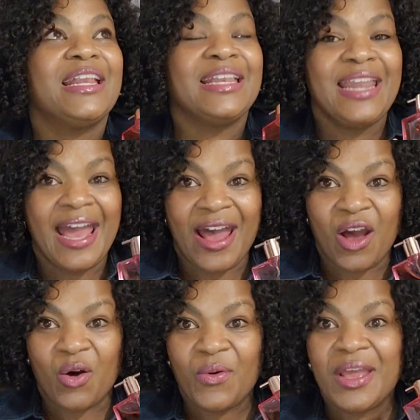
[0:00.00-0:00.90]

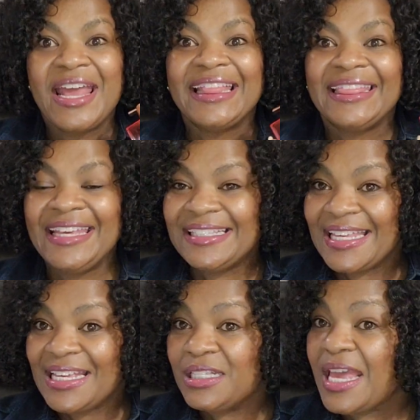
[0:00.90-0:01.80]
Now, this
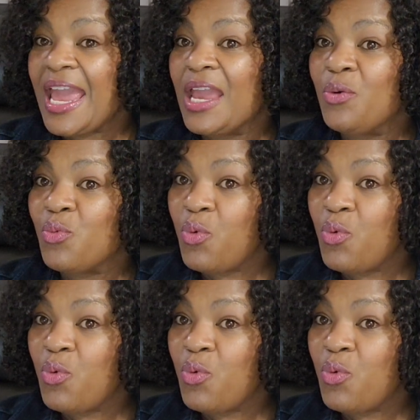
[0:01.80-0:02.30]
is a